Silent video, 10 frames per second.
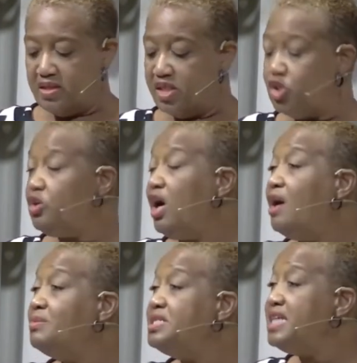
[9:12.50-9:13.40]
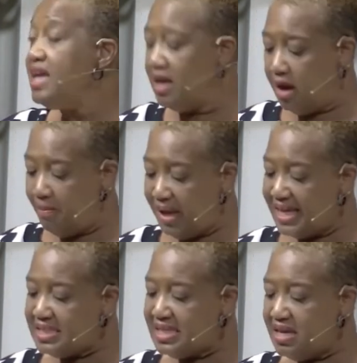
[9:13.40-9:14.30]
Did you come seeking a
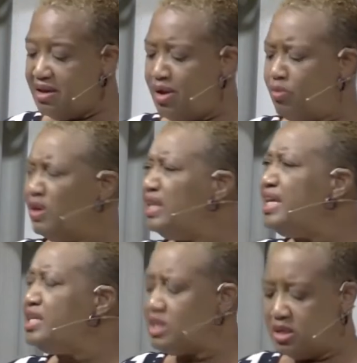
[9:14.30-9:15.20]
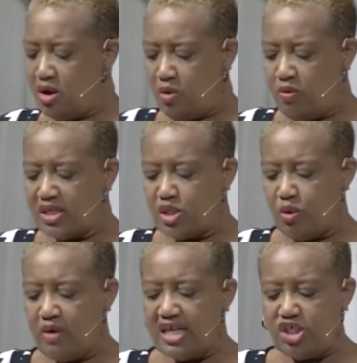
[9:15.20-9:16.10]
blessing, release,
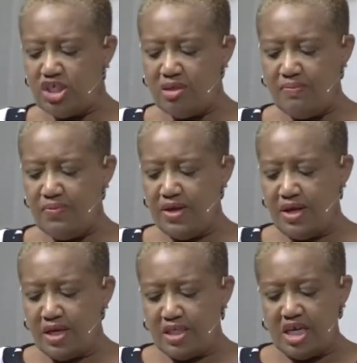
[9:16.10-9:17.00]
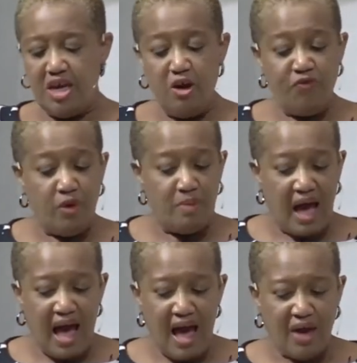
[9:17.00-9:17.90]
restoration, to hear from
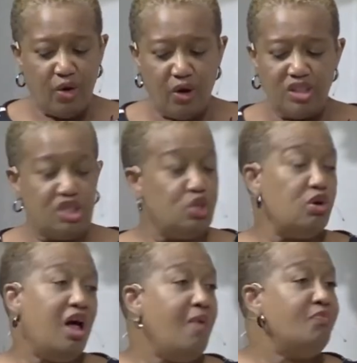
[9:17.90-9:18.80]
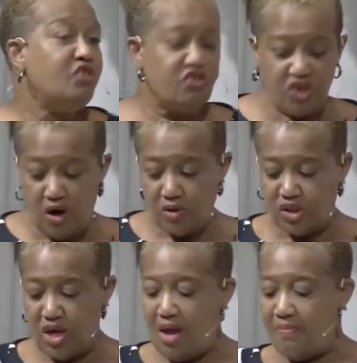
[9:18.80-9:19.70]
God? Or did you come to church
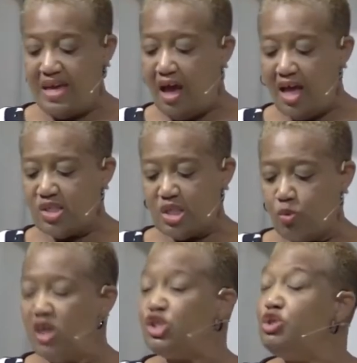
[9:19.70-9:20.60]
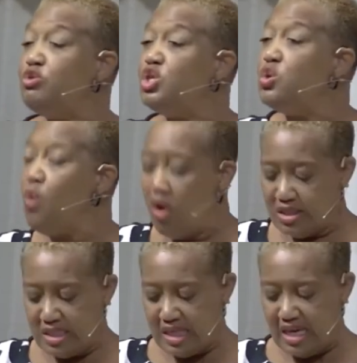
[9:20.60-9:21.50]
because it's what you do
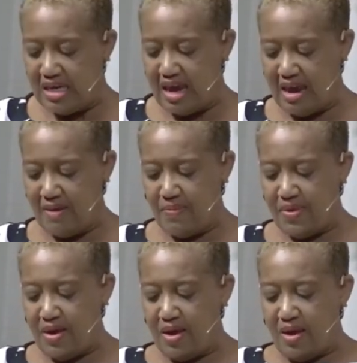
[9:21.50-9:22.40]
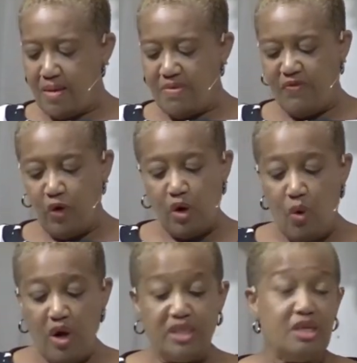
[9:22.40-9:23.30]
on Sunday before
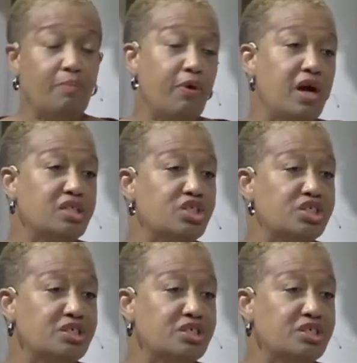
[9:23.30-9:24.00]
going to brunch?